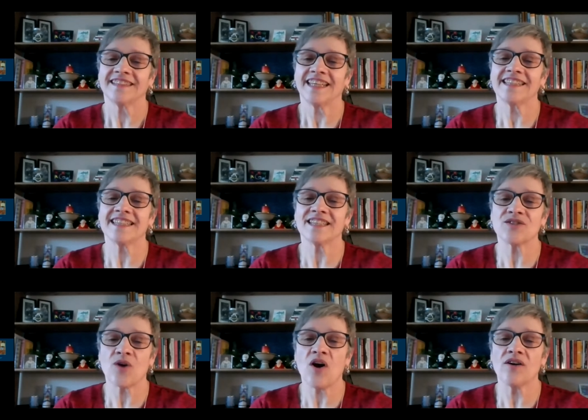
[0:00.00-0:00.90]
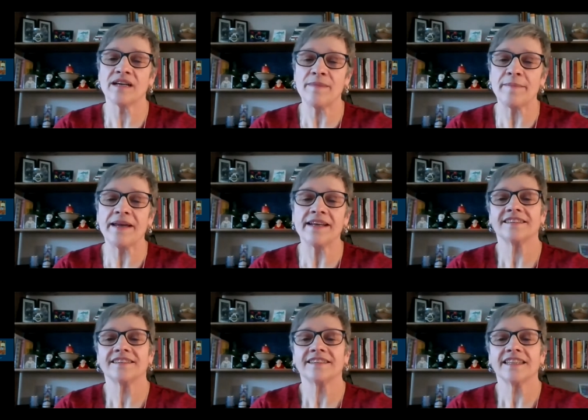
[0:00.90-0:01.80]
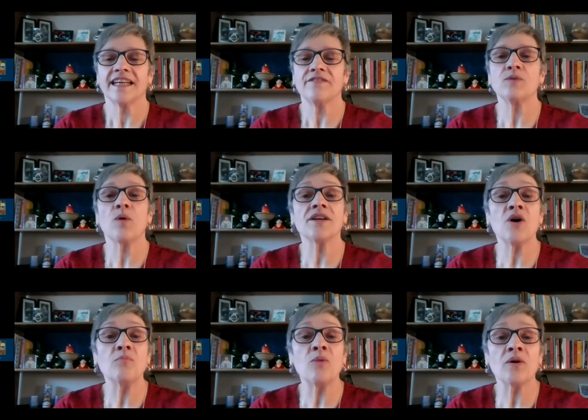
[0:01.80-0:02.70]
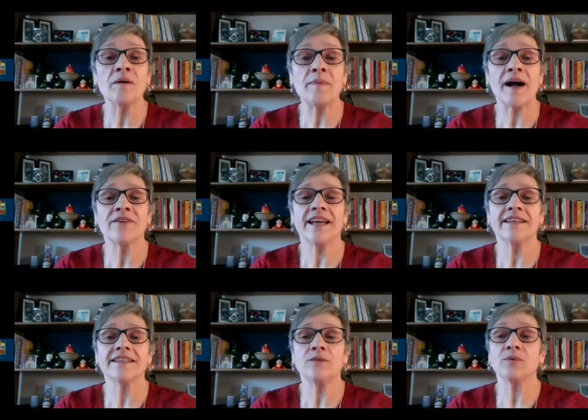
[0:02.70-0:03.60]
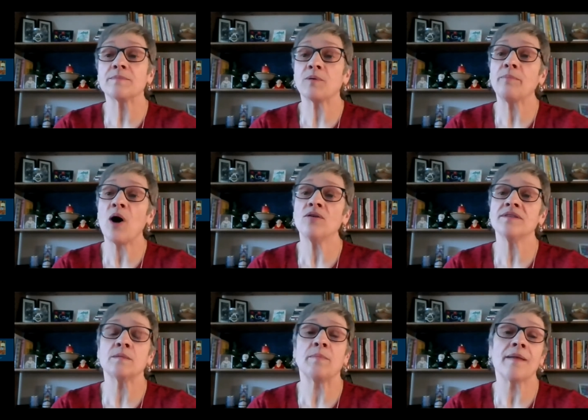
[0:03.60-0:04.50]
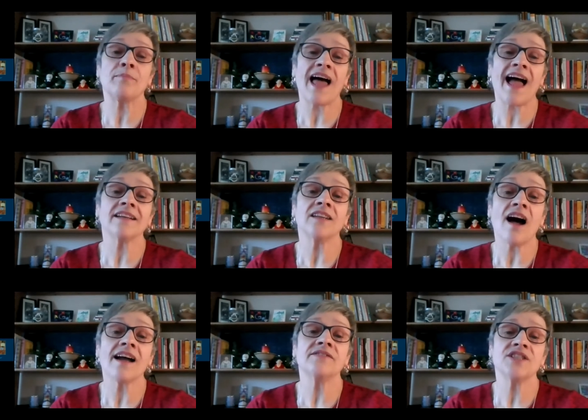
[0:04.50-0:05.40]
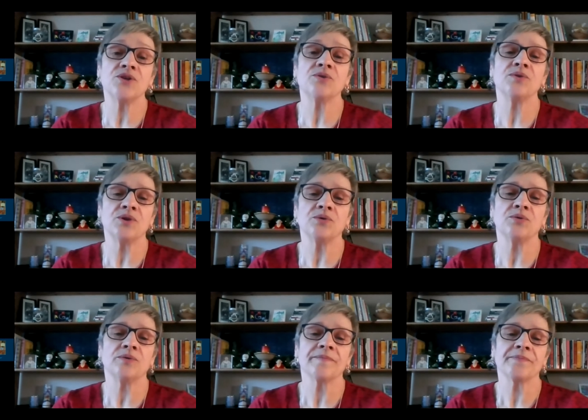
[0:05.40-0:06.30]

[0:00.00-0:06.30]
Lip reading: It's a strong commitment. If you want to know more about it, it was proposed by Black Lives UU.